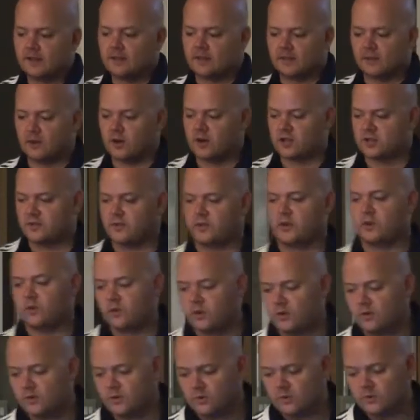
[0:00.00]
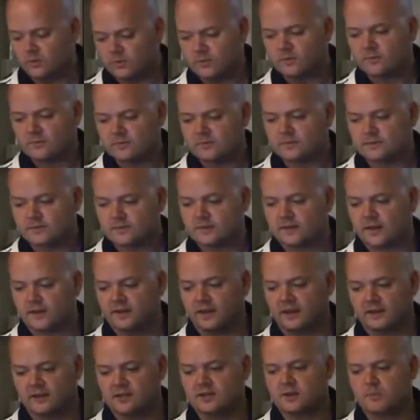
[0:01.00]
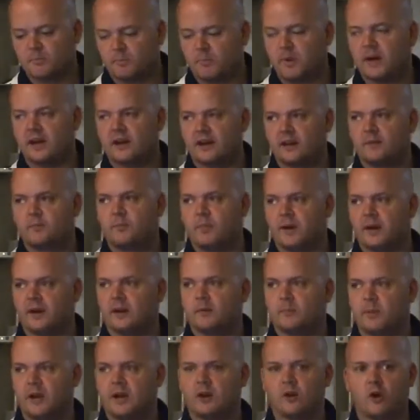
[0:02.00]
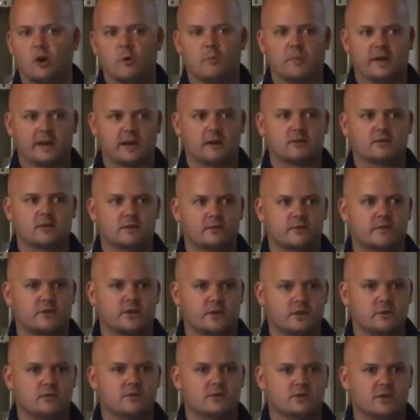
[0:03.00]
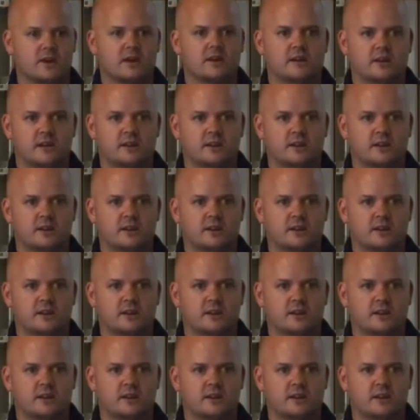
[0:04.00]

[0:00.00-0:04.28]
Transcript: those of you who, I think there's a big, big, big opening out there for youth strength and